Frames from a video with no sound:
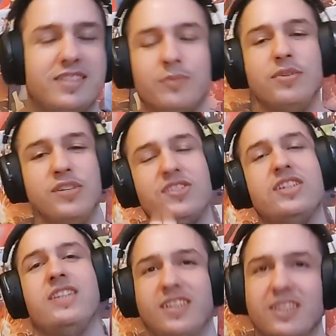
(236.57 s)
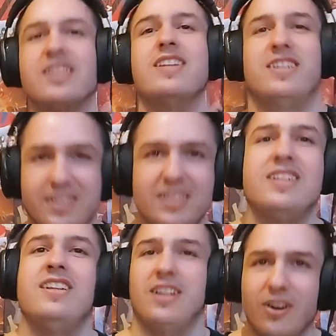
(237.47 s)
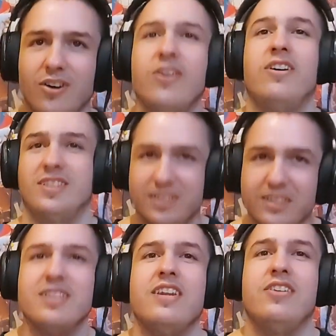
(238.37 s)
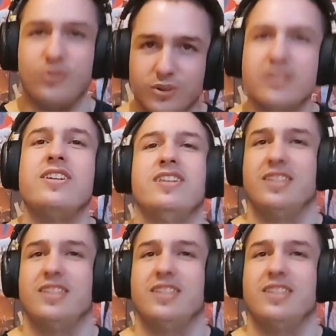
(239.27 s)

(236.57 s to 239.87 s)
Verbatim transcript: That burst scene. Oh, that's cool.